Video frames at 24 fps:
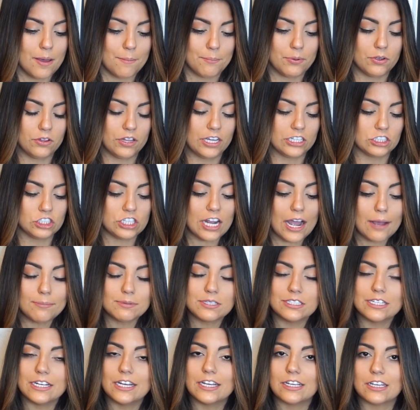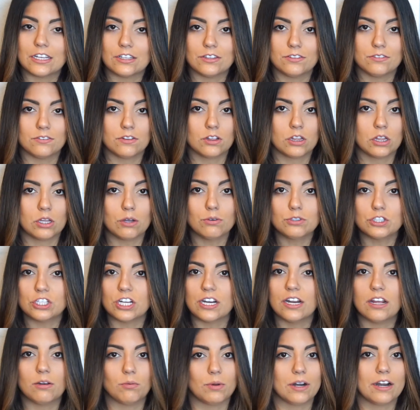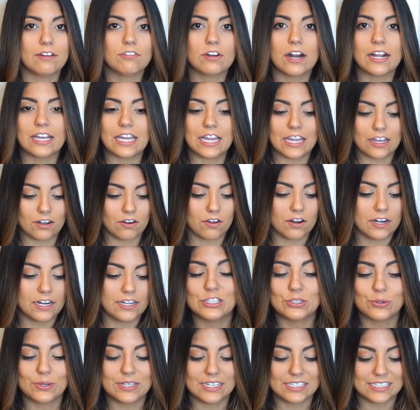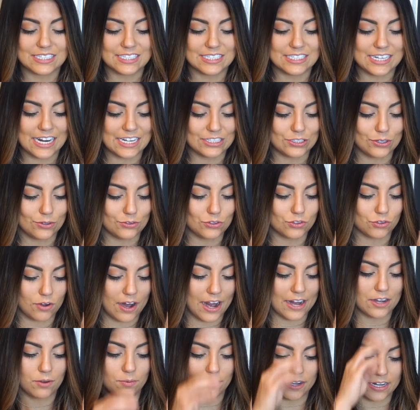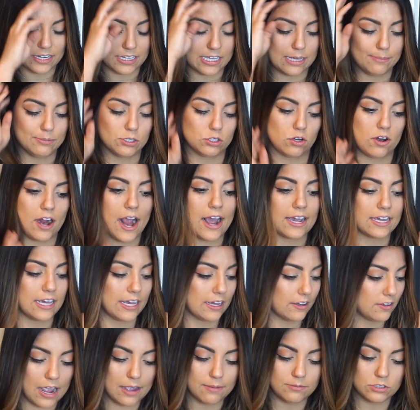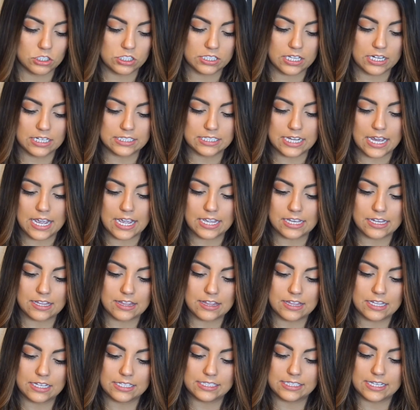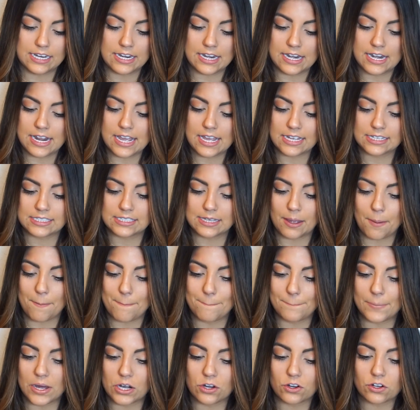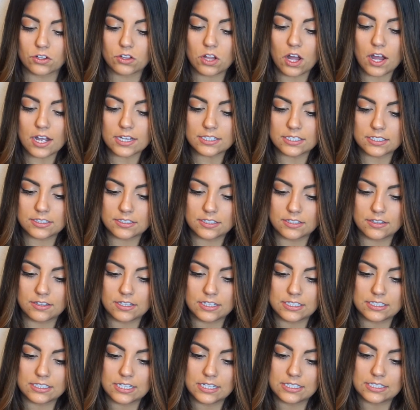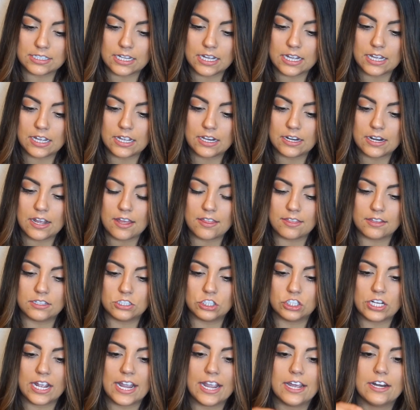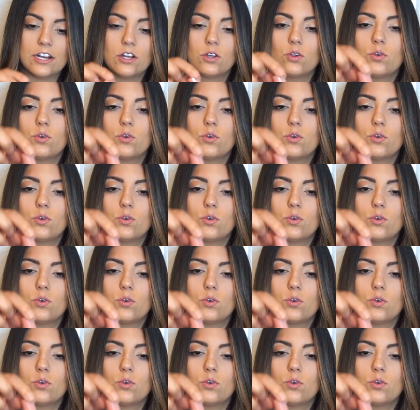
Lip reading: put like chapstick and lotion and whatever I can on it so it doesn't stay so dry to where it keeps cracking. I'm just gonna take this NYX Butter Gloss. This is in the shade